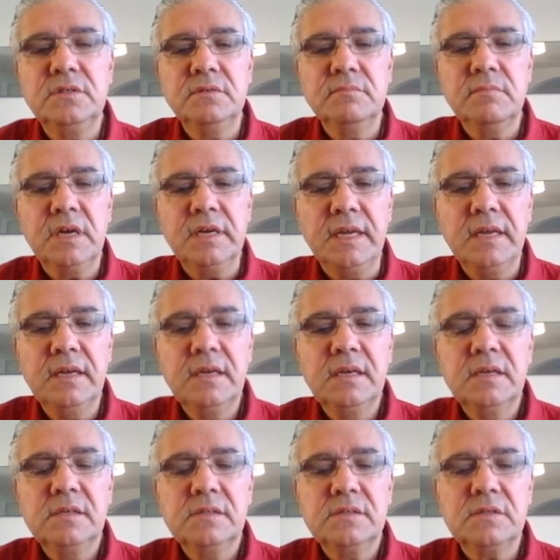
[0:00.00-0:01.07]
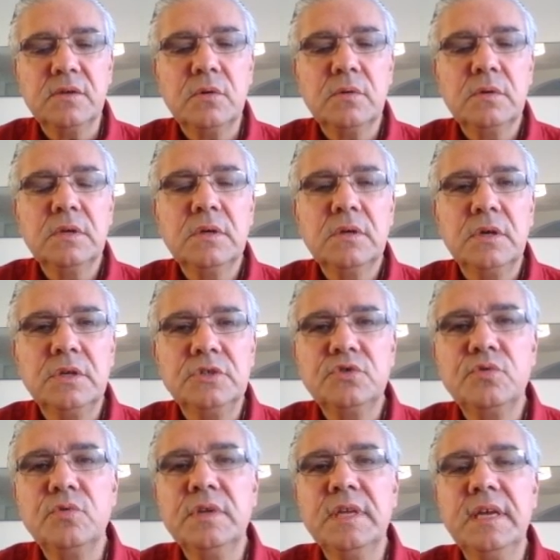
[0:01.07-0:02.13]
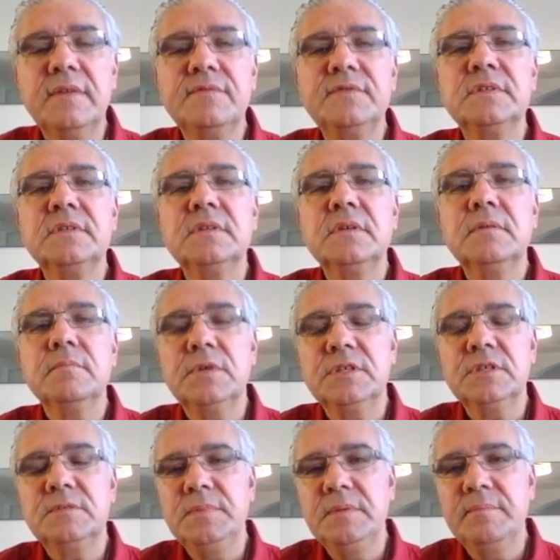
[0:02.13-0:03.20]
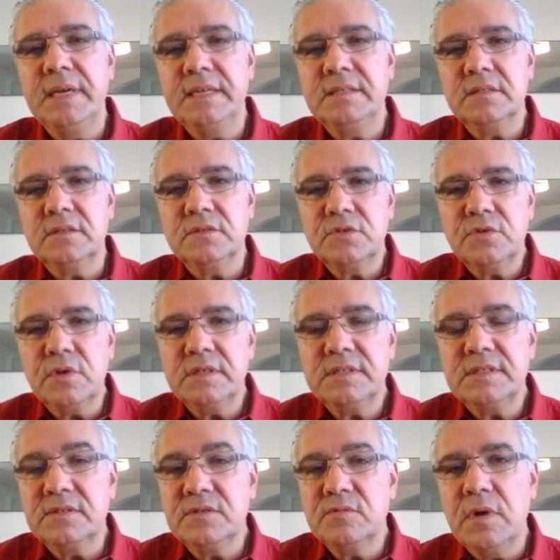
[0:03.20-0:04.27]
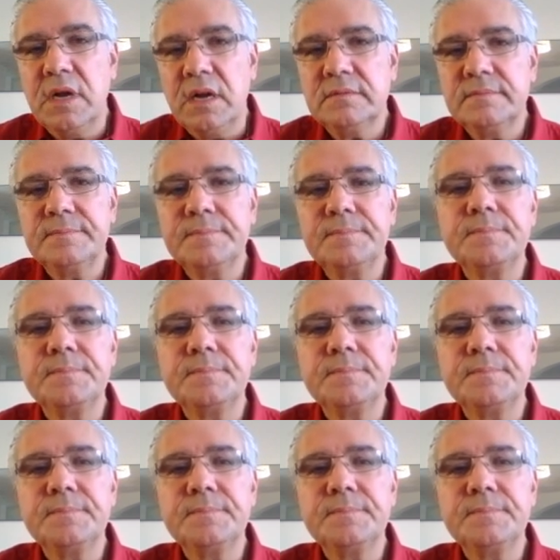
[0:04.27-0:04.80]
money. So a true gift must be based on trust as well.